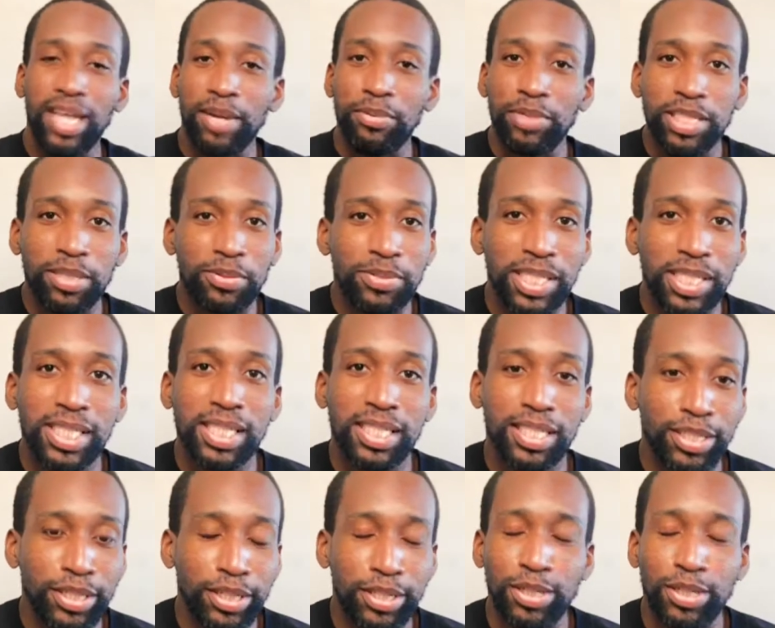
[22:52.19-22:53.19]
I wish I was a
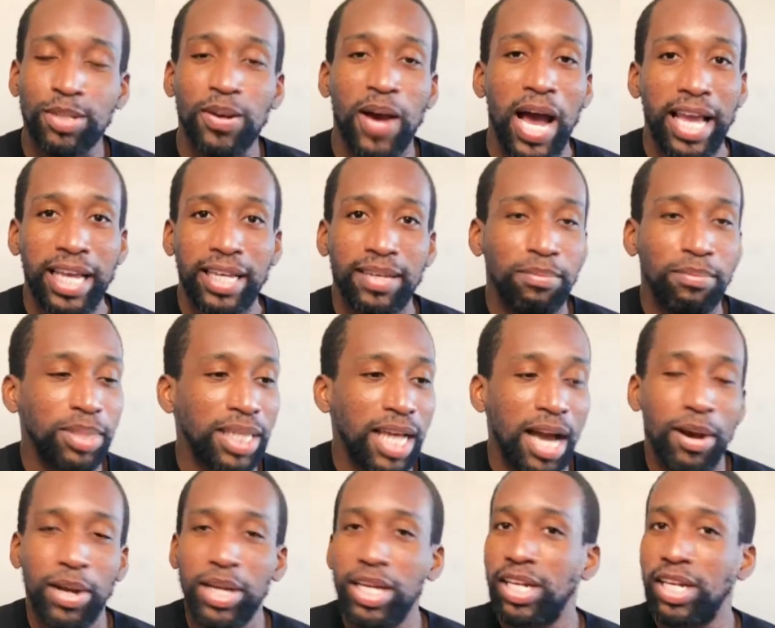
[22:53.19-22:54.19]
city girl so I could be
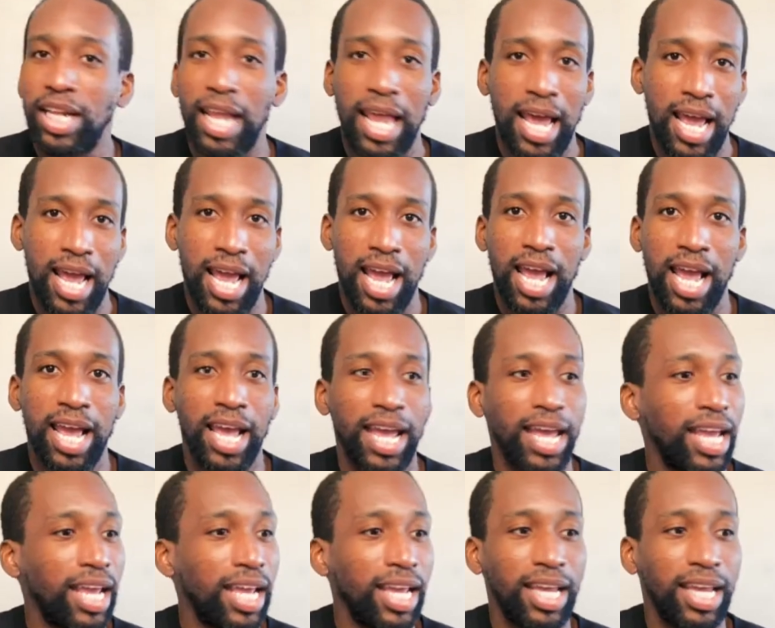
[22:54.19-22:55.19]
out here
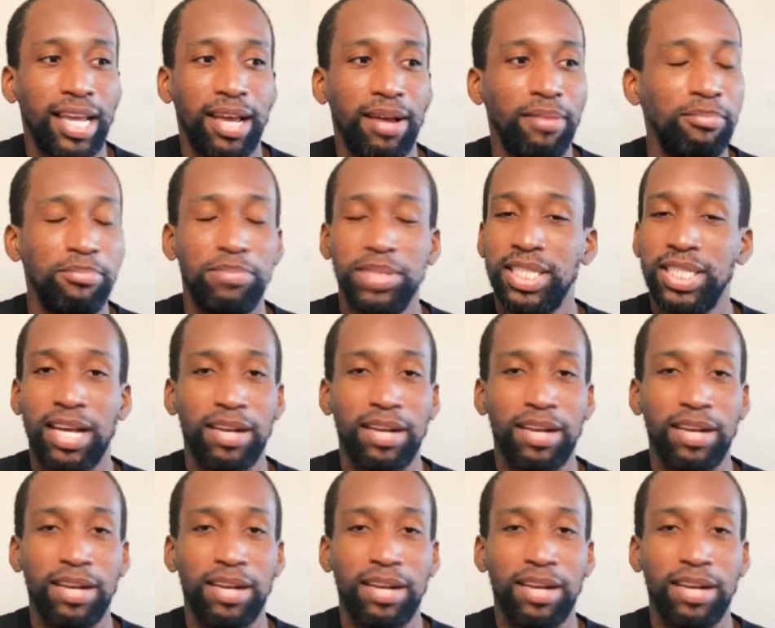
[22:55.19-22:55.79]
like, bitch.